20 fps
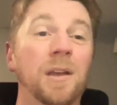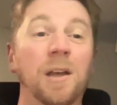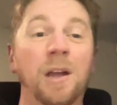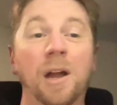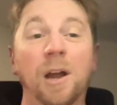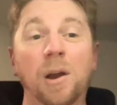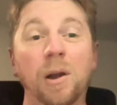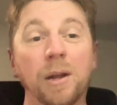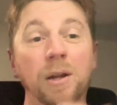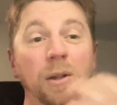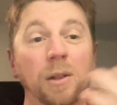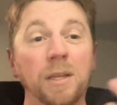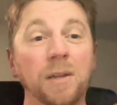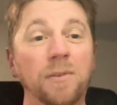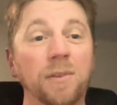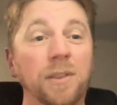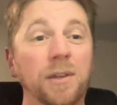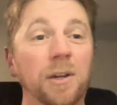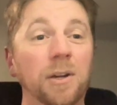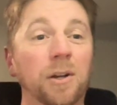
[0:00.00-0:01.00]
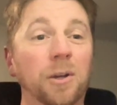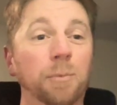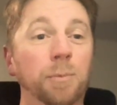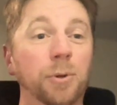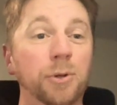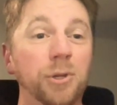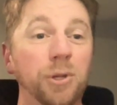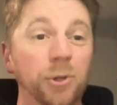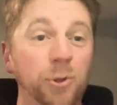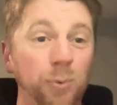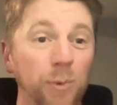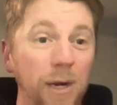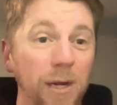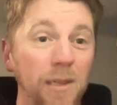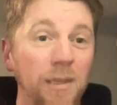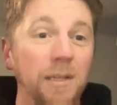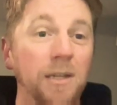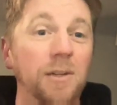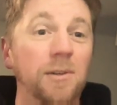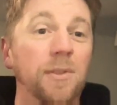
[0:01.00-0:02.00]
All right, I'll leave it there. I'll put you
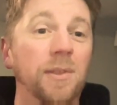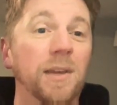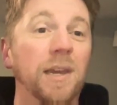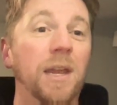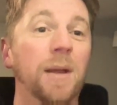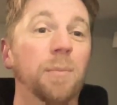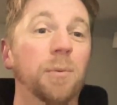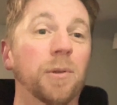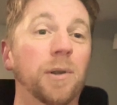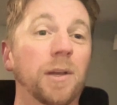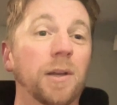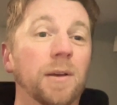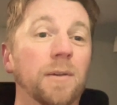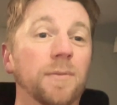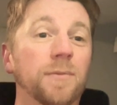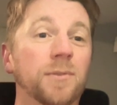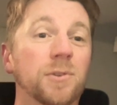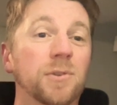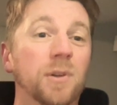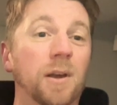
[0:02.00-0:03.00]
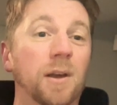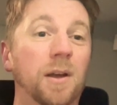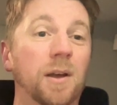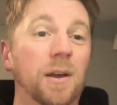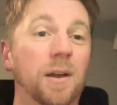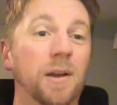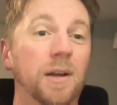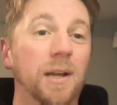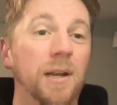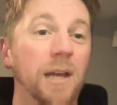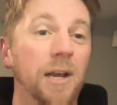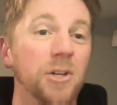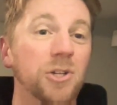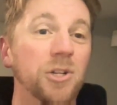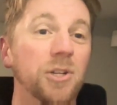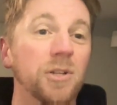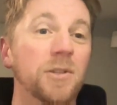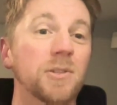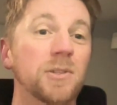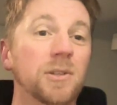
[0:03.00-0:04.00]
directly into the gameplay of
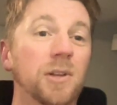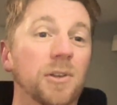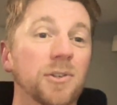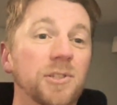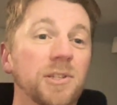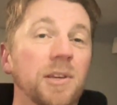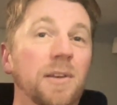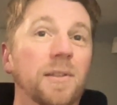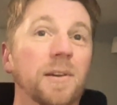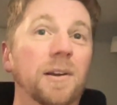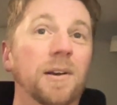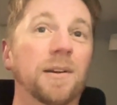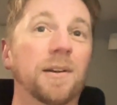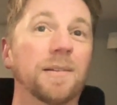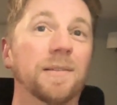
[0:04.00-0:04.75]
Connections. I'll see you there.